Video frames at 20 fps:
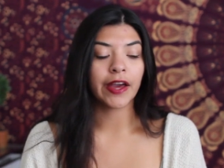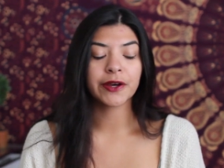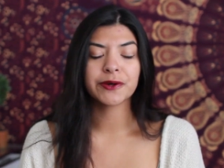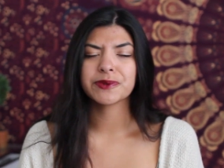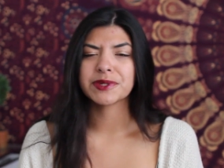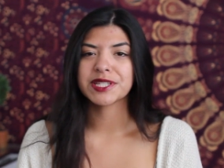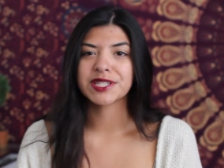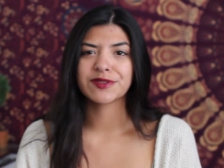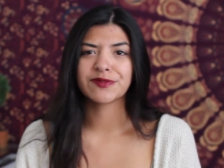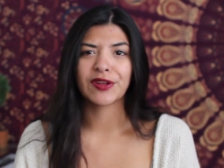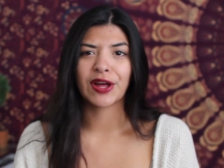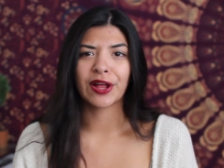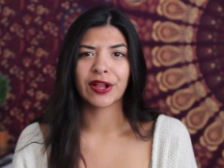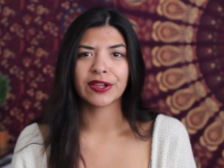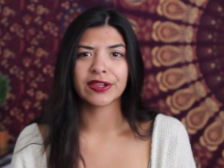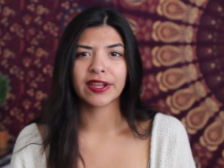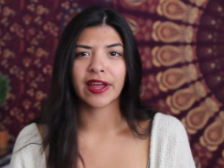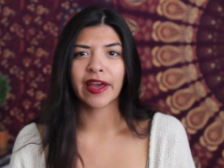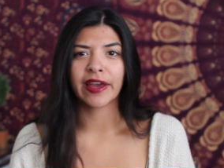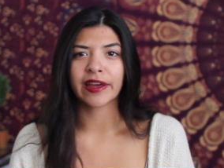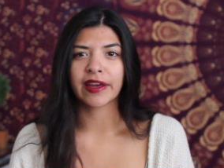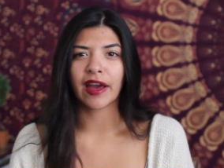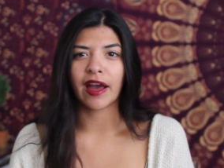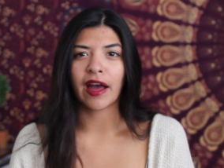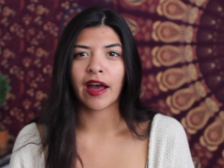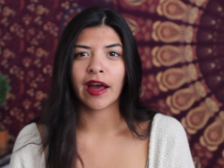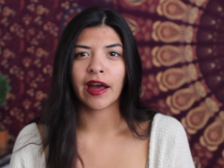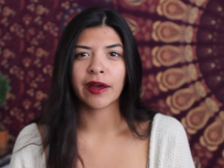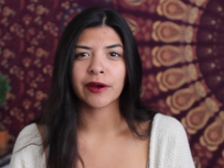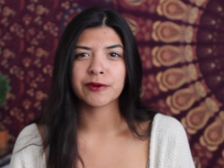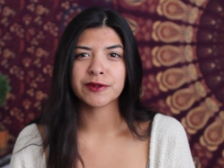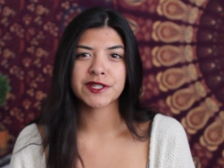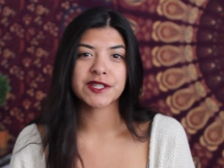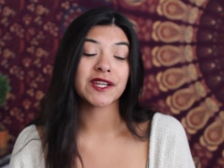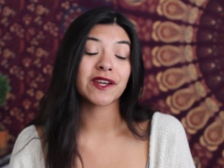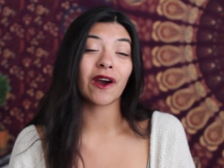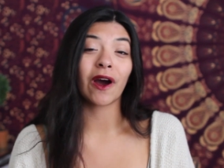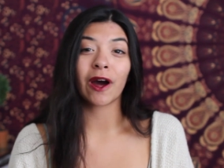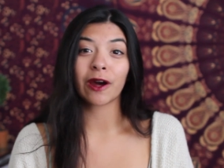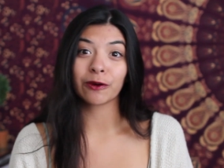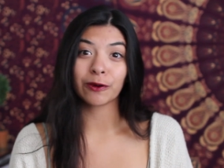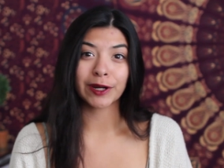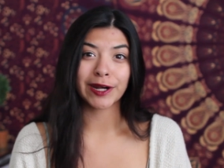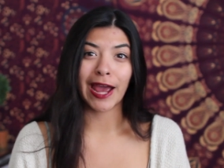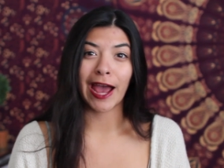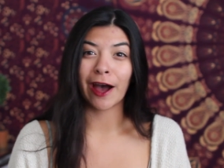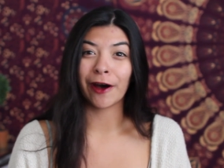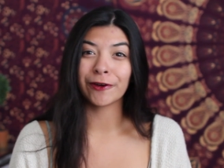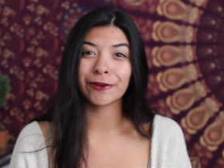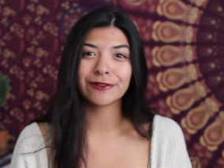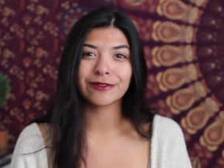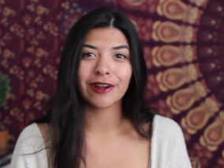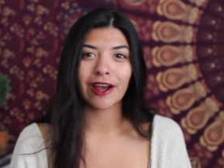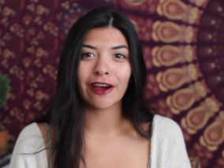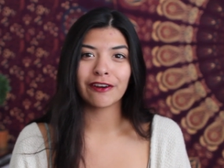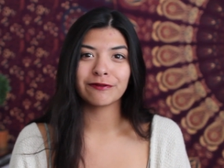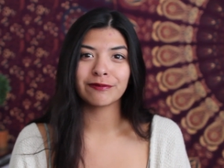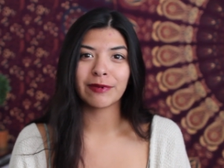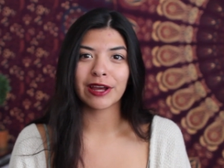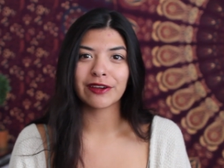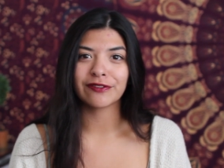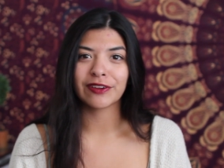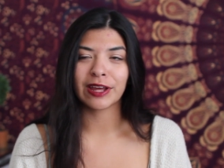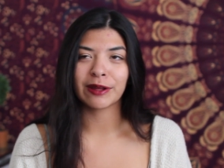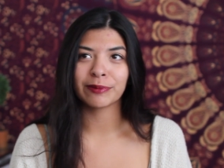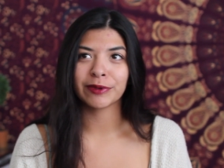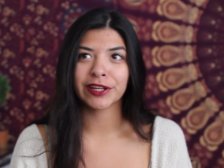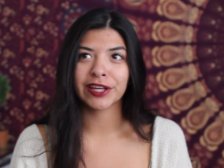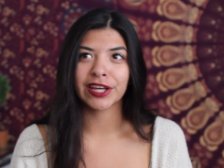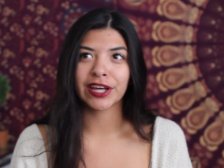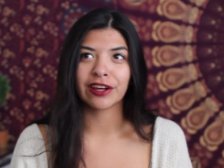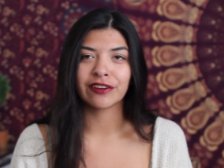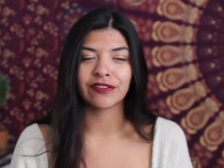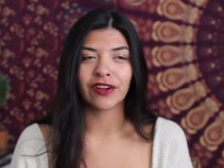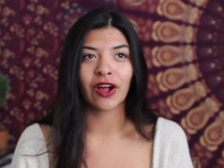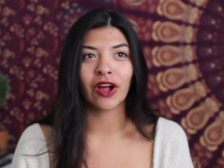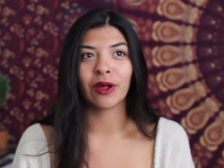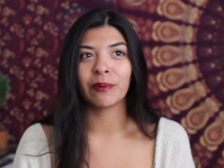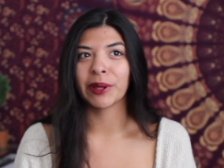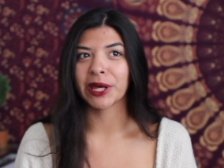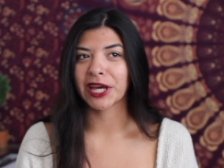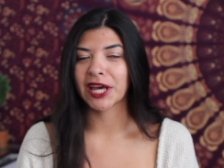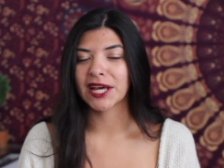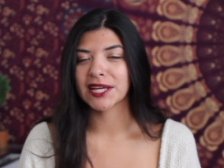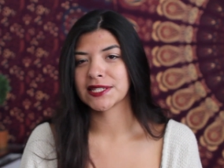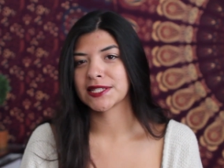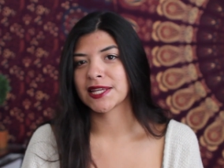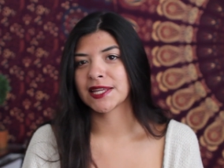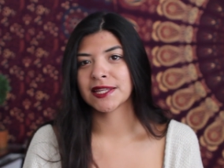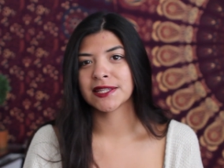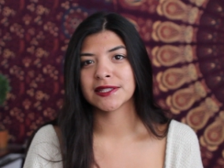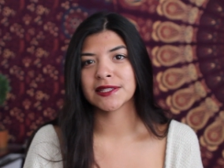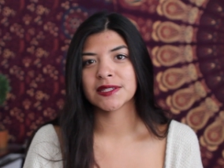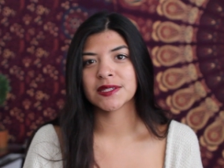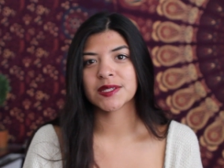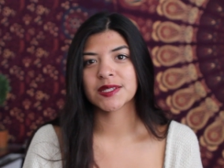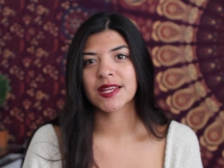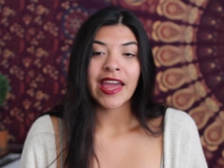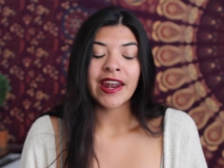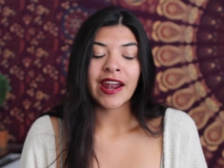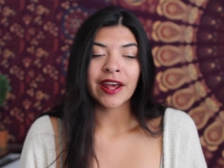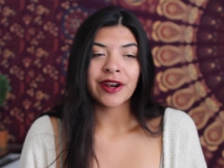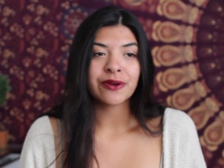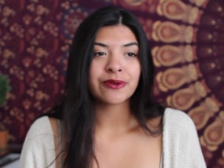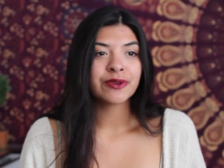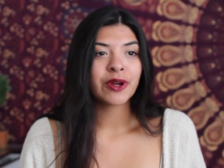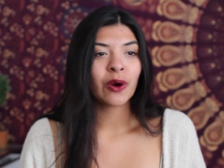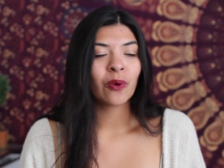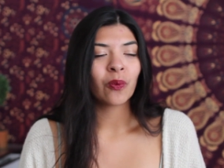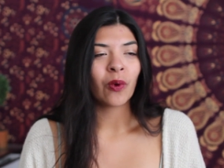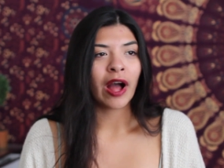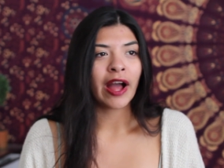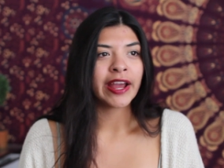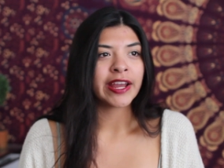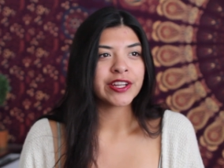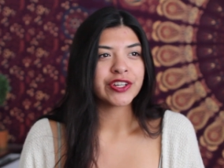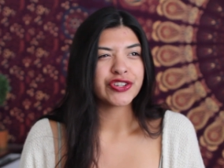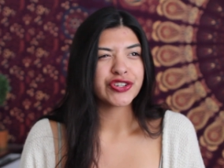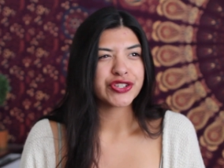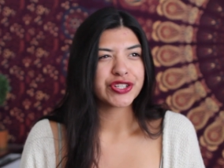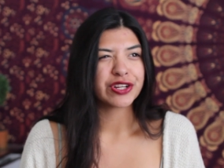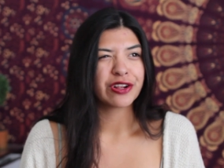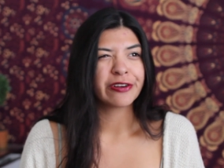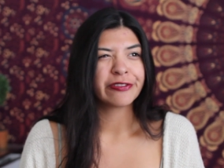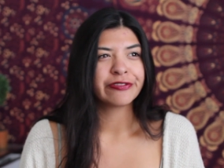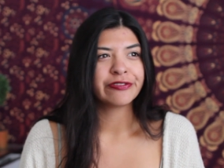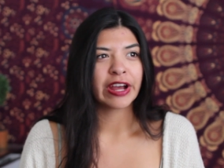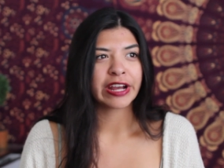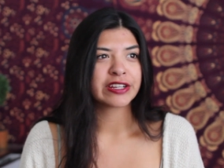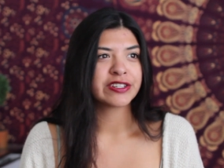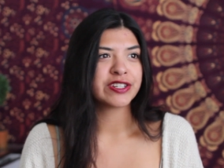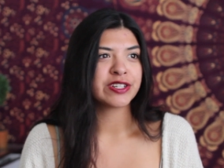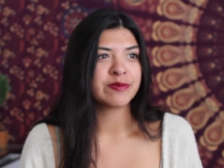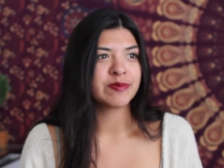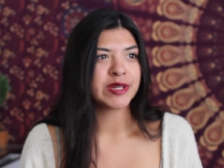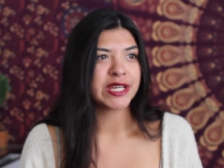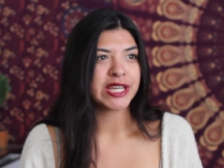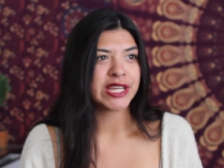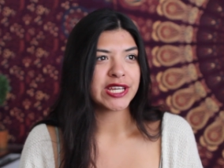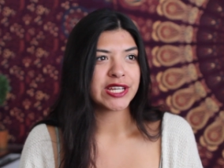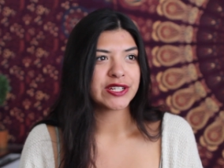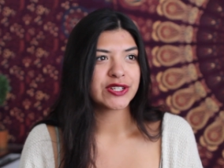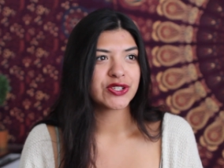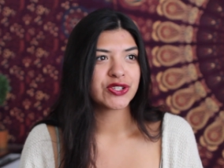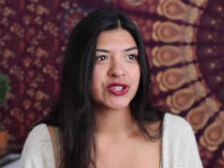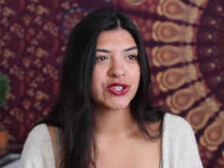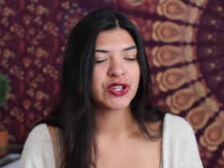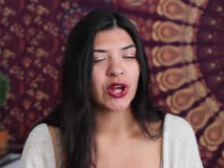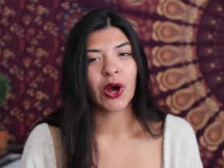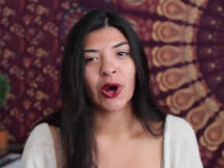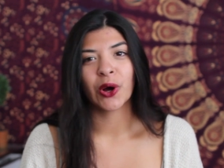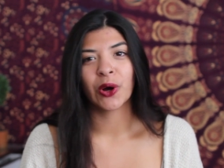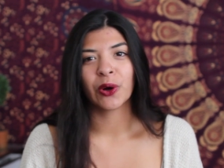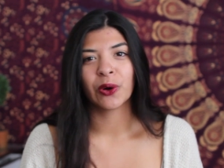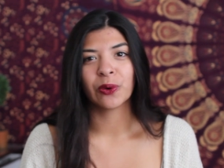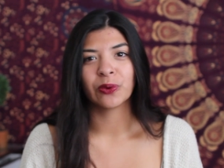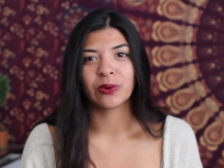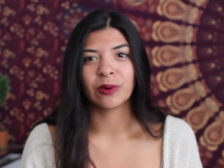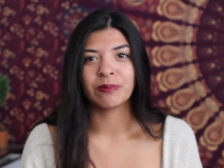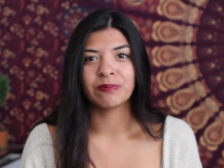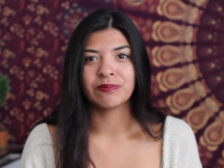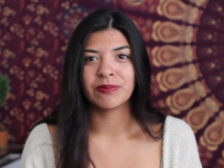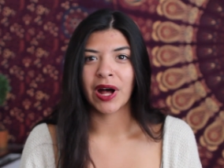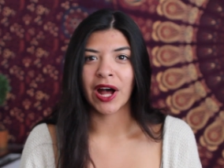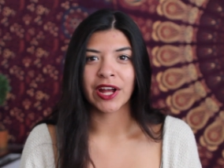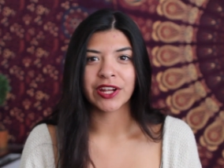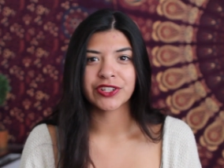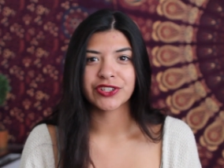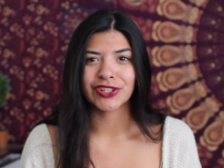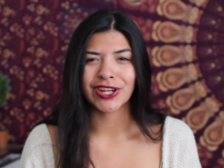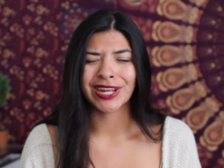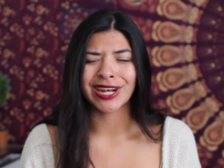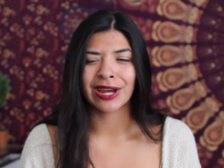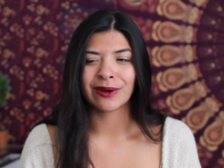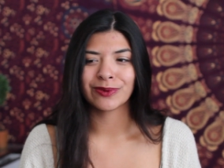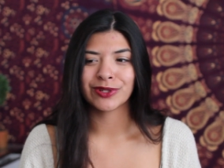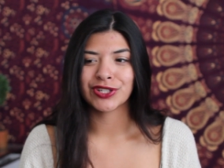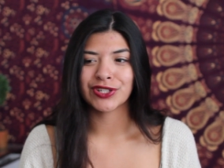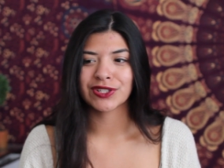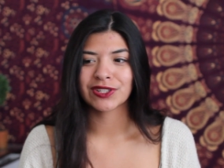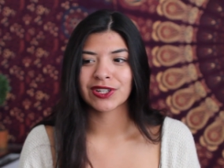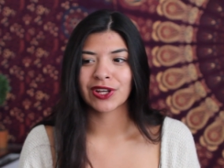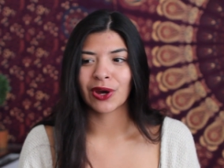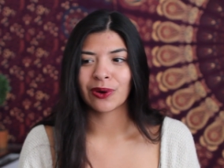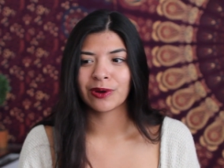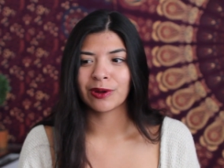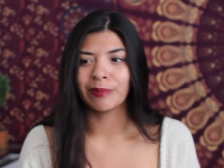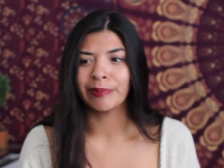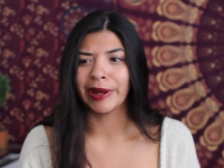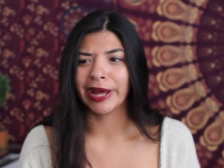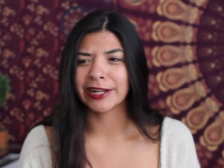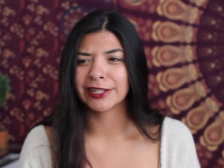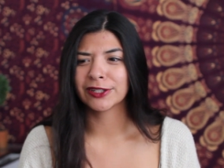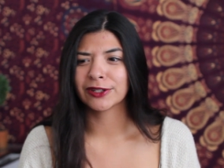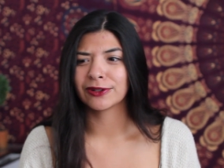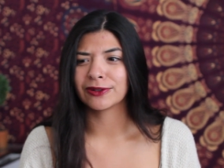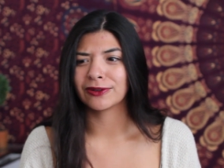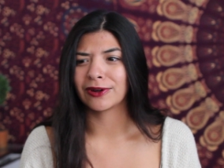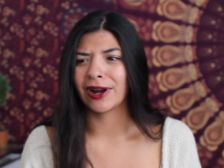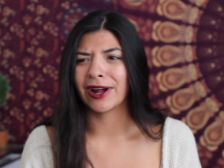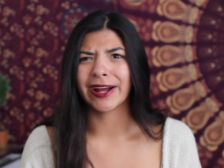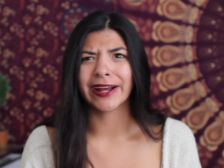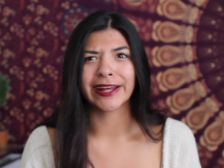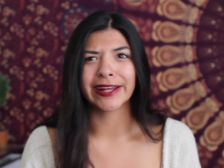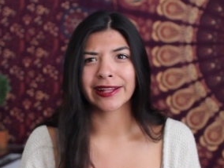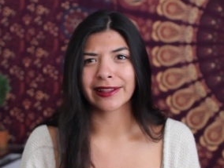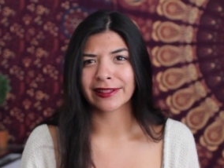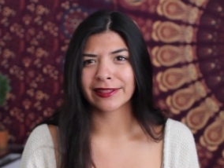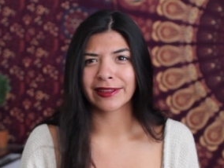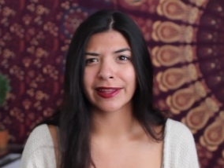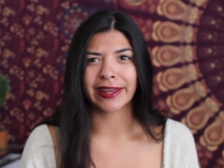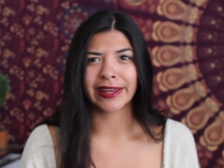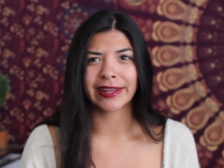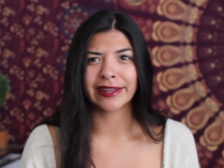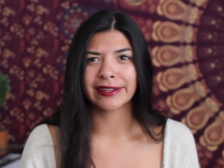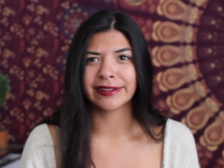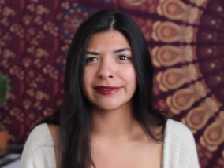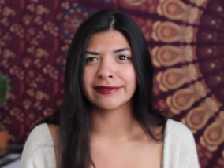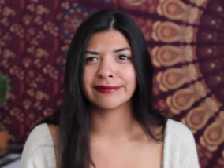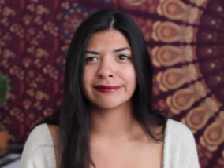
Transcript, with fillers: I always felt like I was the odd one out of my family, of all my cousins. And I don't know why it just affected me so much. And I would just go to bed crying like